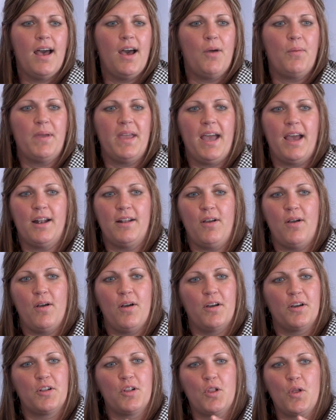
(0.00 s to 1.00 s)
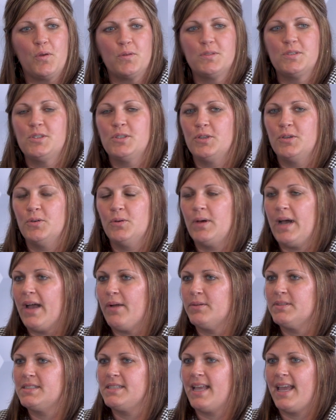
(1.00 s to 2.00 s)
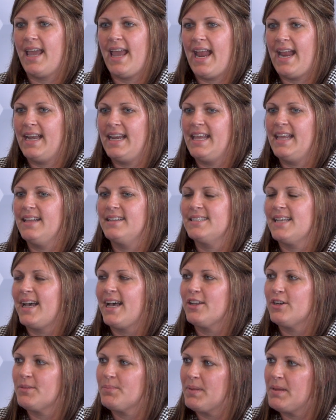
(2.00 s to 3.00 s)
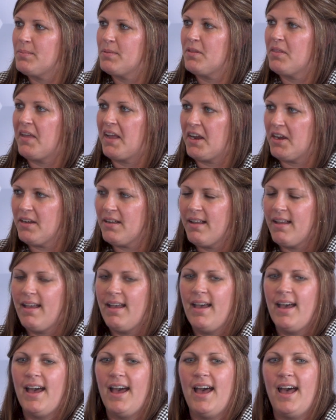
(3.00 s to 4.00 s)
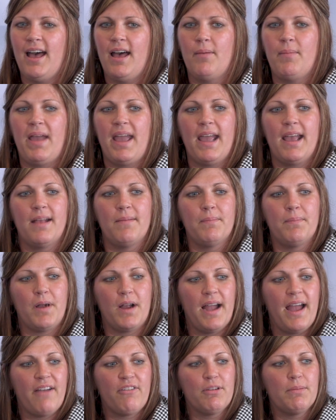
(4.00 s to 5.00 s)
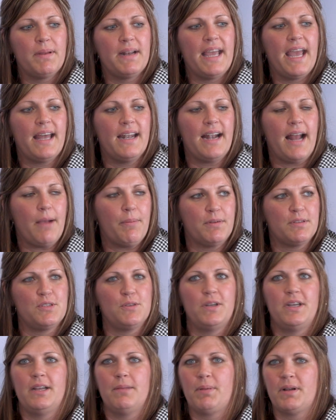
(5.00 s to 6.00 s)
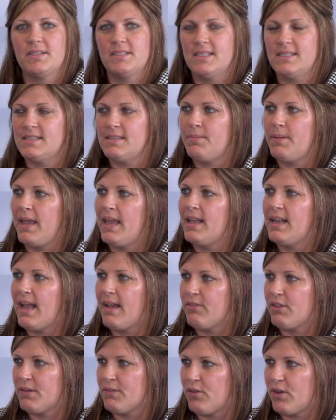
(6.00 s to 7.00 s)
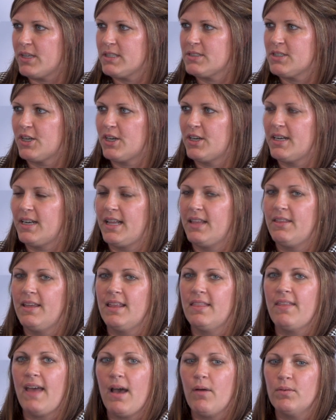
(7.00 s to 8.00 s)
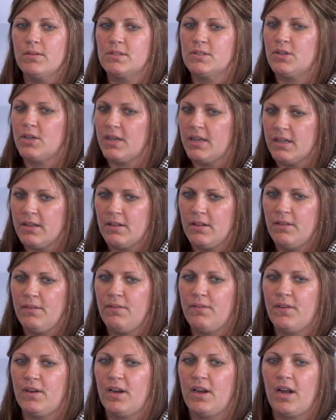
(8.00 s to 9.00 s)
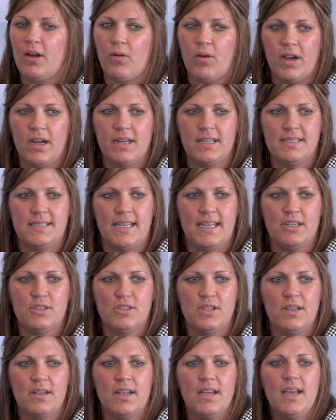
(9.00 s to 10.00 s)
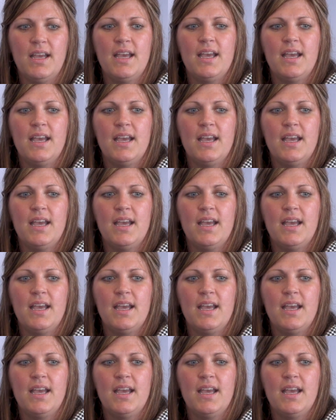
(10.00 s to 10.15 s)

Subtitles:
We had close to, I would say, 80 to 100 people there, and everybody had an opportunity to participate and have their voice heard. And I think that was critical for our organization,